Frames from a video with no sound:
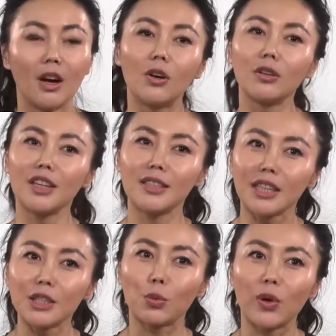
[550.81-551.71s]
Only
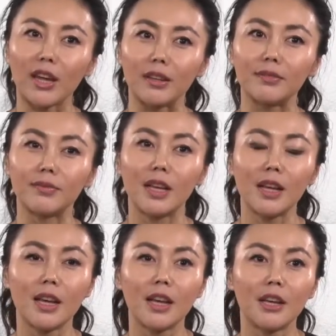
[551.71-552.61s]
this way,
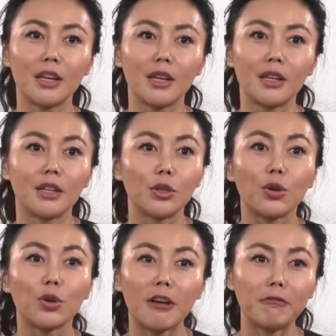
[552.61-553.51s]
you
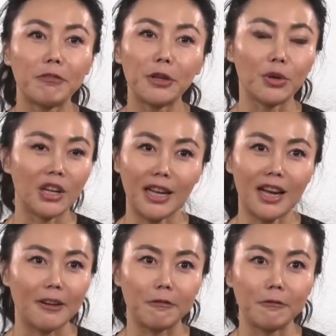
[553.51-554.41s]
can feel
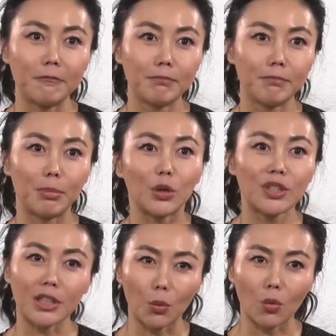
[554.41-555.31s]
alive, both
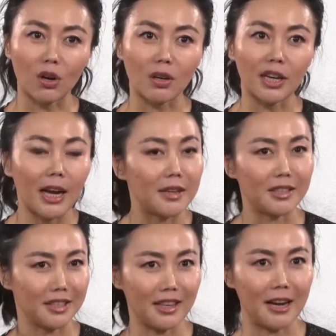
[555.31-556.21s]
in work and
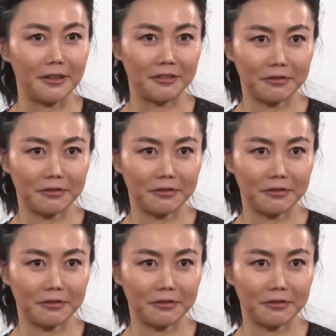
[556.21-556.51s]
in life.